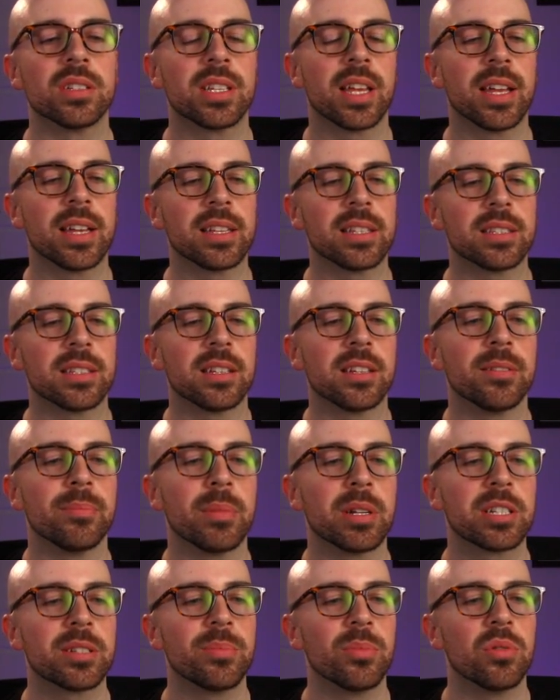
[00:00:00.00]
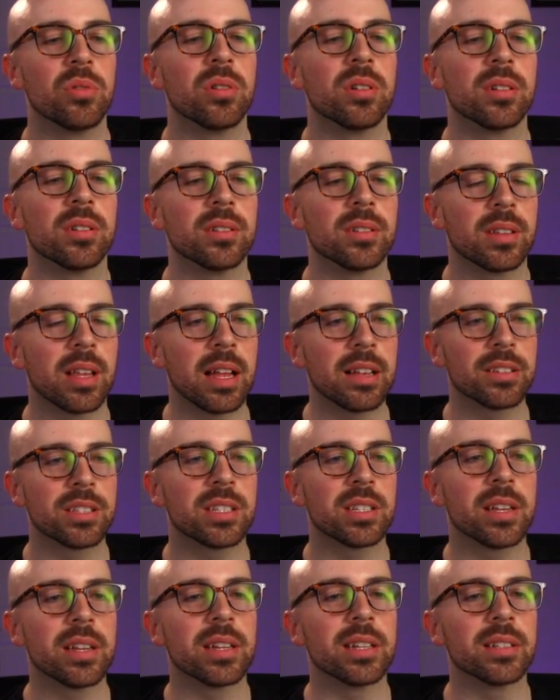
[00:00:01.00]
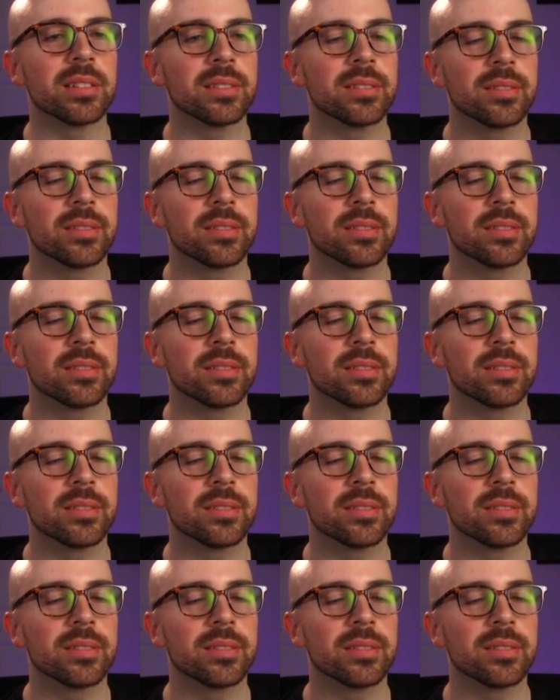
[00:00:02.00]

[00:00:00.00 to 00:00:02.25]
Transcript: has much more, I'll say,